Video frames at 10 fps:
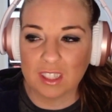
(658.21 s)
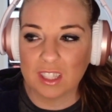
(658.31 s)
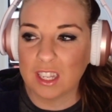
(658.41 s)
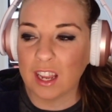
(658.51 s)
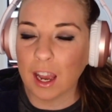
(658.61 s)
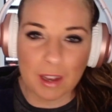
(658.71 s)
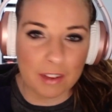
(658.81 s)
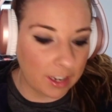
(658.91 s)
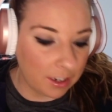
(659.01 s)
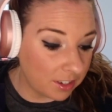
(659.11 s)
Not my
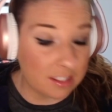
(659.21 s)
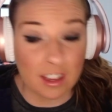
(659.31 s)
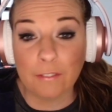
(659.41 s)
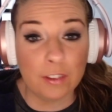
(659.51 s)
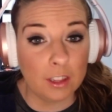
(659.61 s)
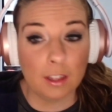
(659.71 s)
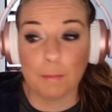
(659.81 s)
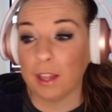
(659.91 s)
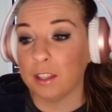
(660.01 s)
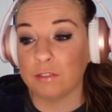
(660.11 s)
favorite, definitely
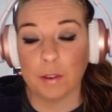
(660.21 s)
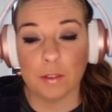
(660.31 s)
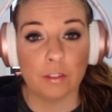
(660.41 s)
my least favorite so